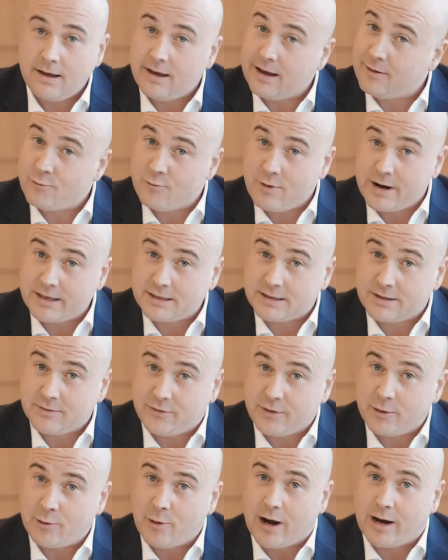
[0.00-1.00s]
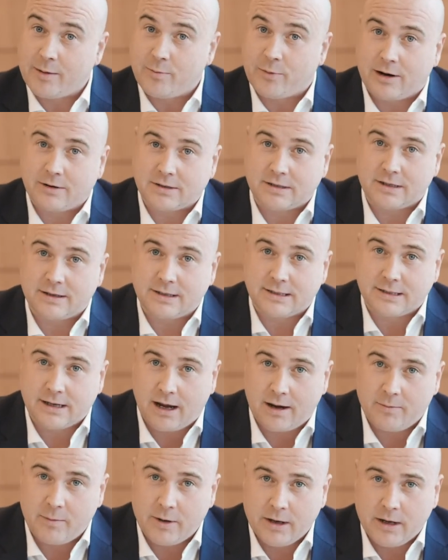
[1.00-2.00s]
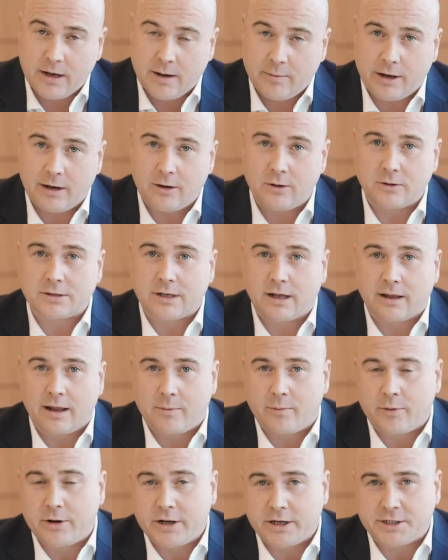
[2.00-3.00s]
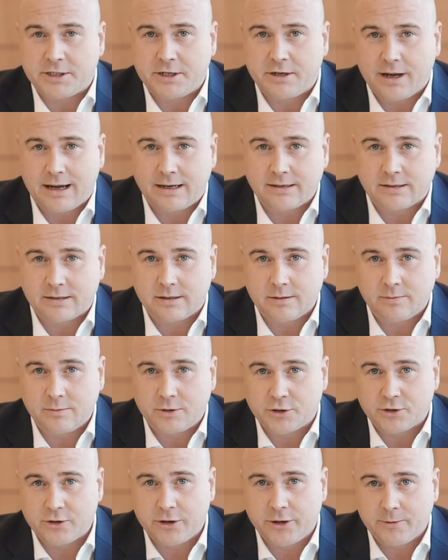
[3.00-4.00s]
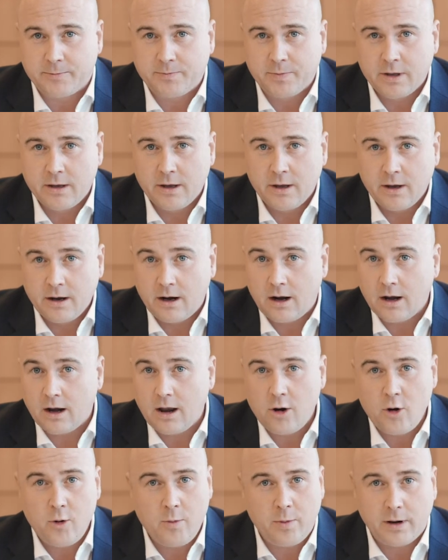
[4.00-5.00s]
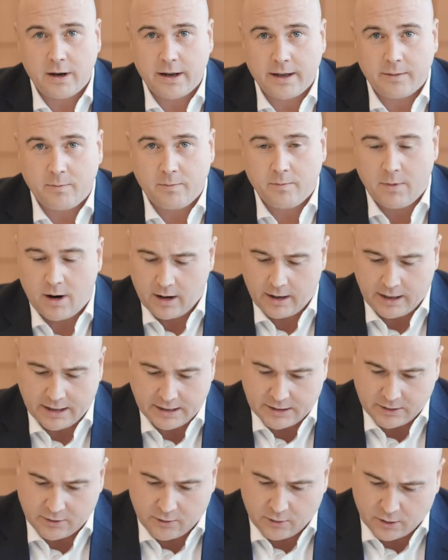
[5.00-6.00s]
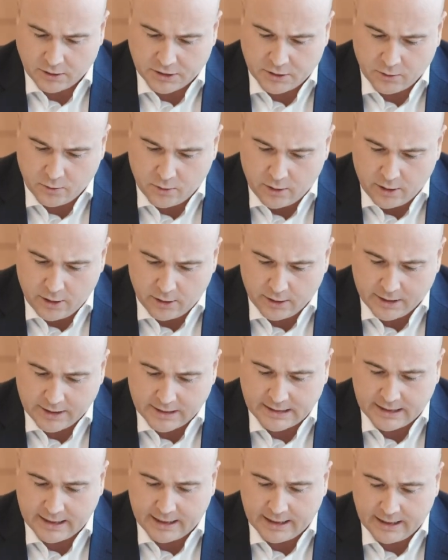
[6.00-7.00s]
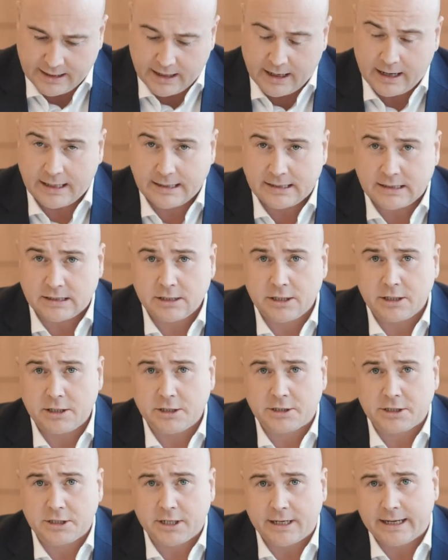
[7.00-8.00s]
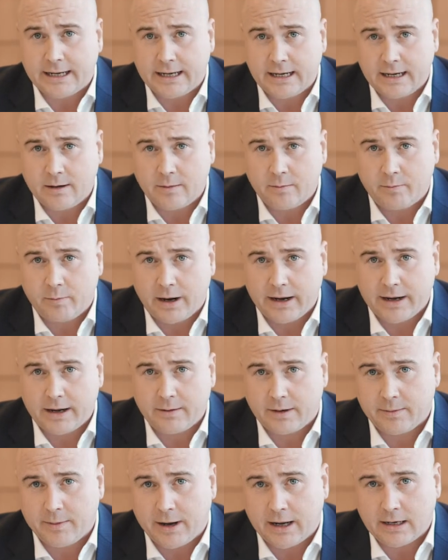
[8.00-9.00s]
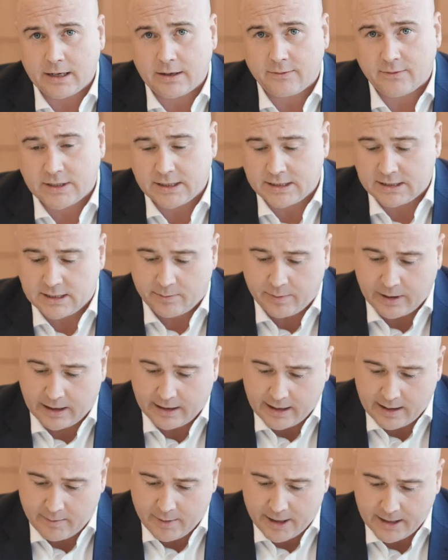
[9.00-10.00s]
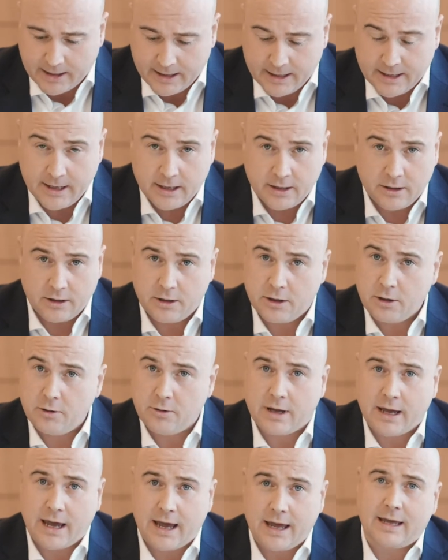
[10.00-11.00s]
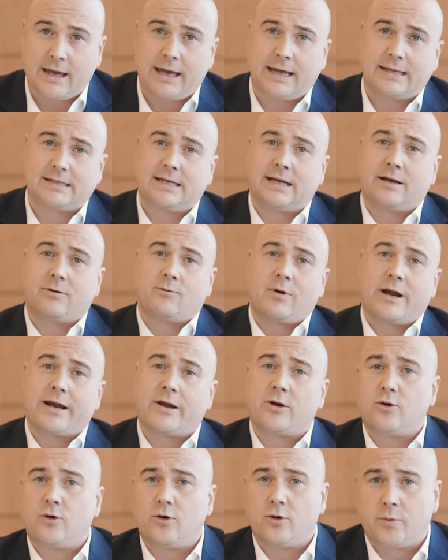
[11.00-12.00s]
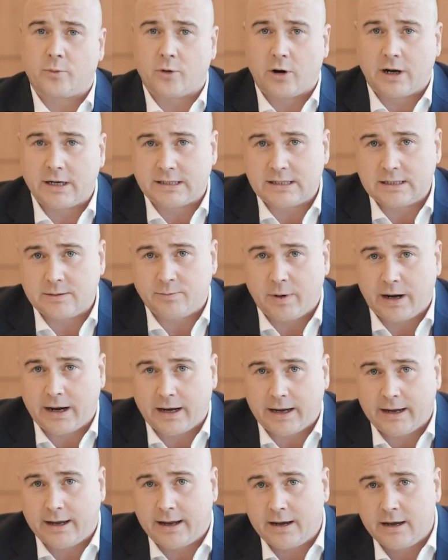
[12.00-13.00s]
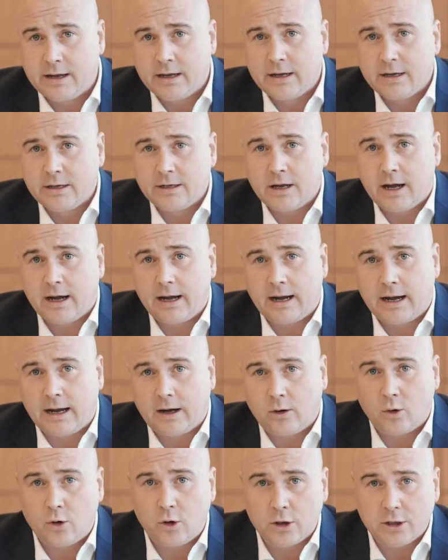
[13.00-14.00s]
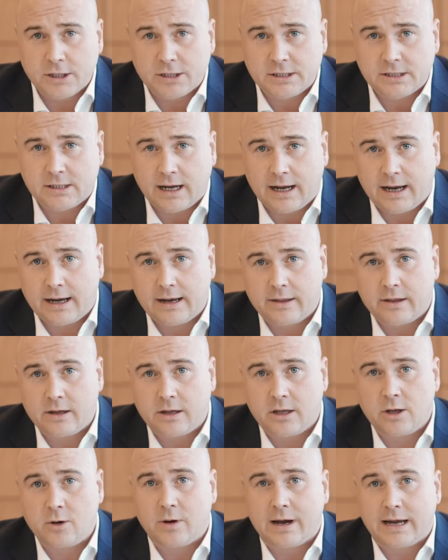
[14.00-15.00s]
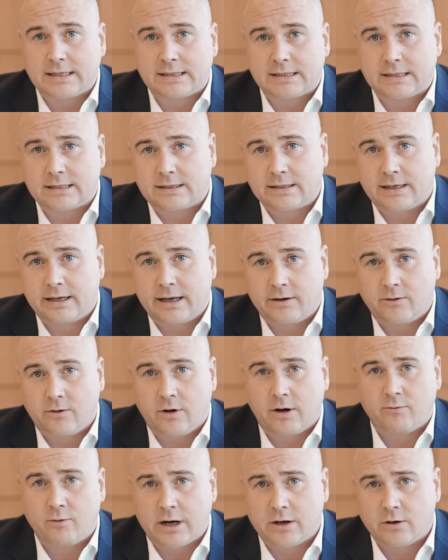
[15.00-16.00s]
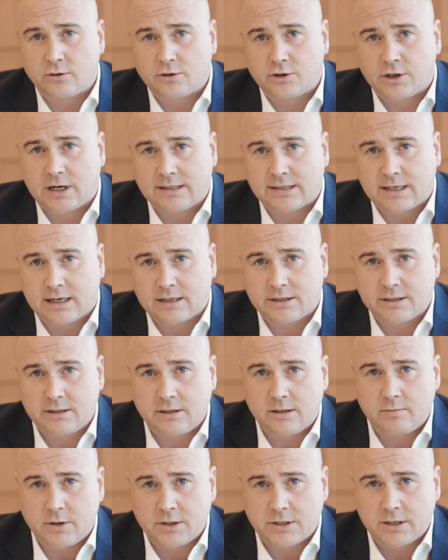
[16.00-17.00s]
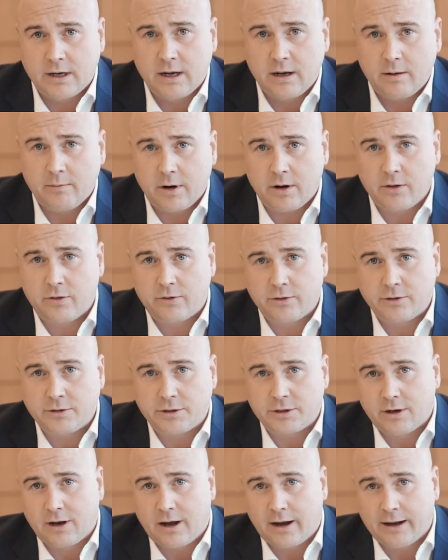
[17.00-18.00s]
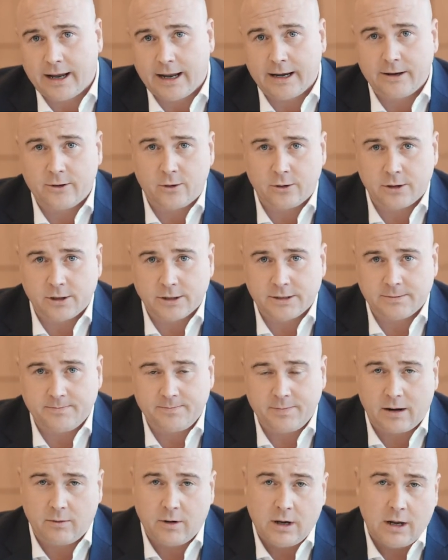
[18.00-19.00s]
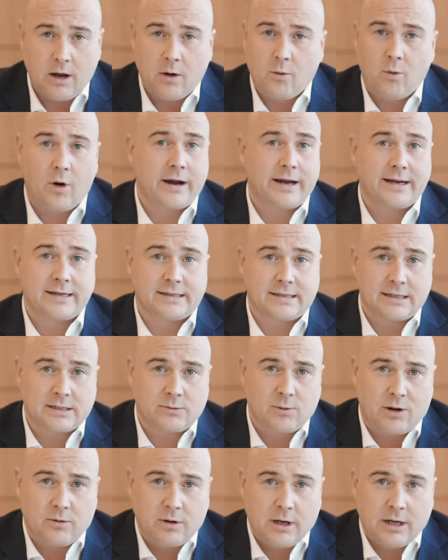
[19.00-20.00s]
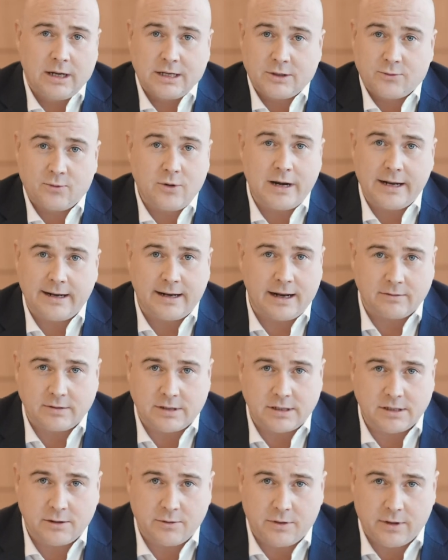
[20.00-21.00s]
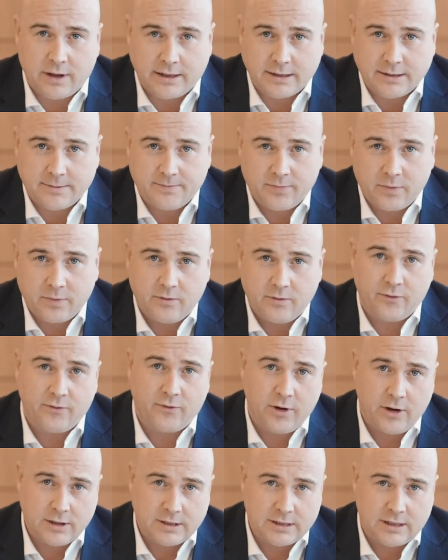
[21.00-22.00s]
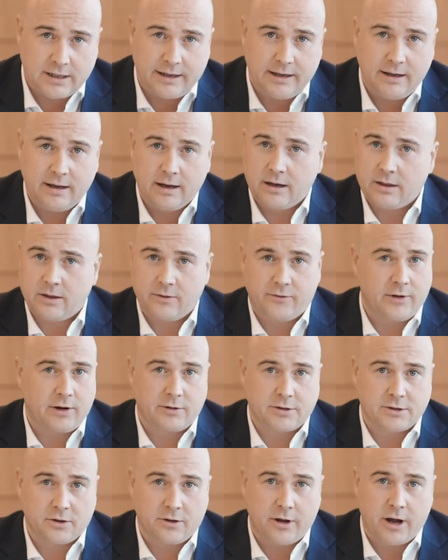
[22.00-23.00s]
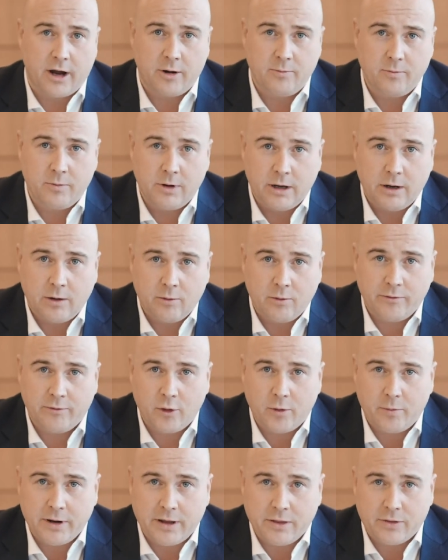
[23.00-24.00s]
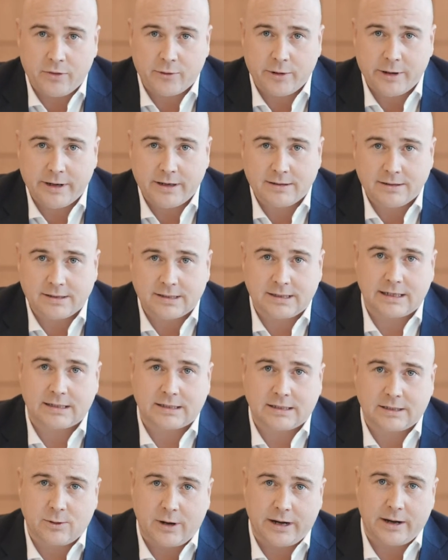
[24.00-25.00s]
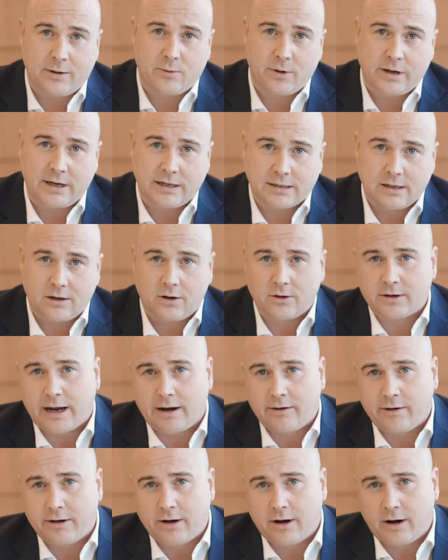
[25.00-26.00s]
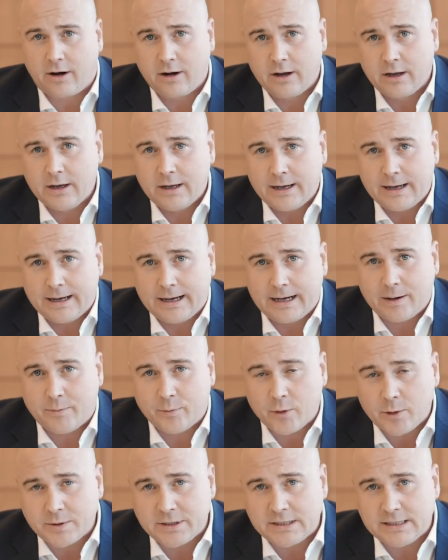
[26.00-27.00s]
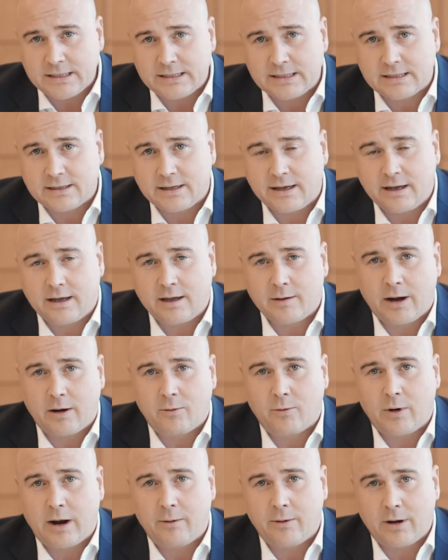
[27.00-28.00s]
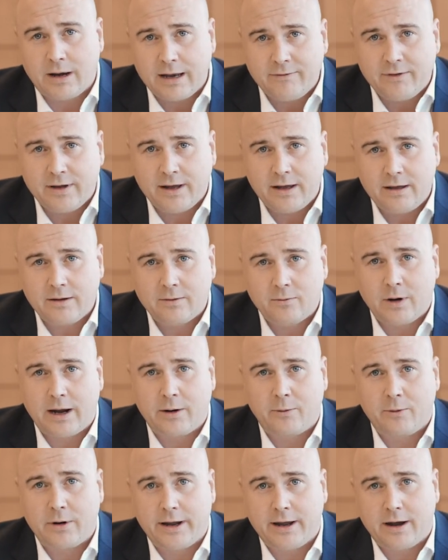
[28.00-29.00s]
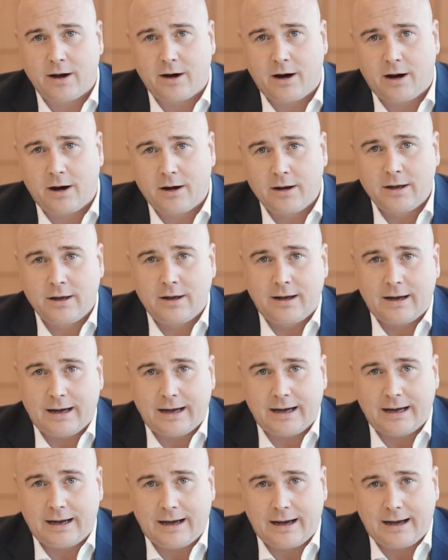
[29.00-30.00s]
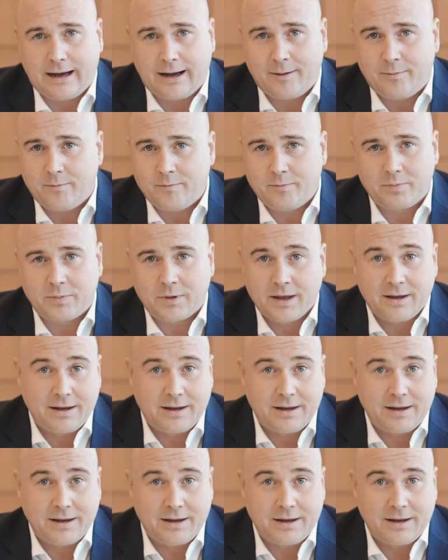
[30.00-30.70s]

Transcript: It raised a few eyebrows at the time, but it looks like that prediction has come true. Globally, markets across the world have seen a surge in buyer demand since the pandemic. The UK hitting record prices back in uh, August and the US seeing uh, record transaction numbers both through July and August. Now, why is this? Well, it's really down to two things. Firstly, the focus on the home. We've all been through it, six to eight weeks lockdown in our uh, properties, thinking about where we're living, where we are um,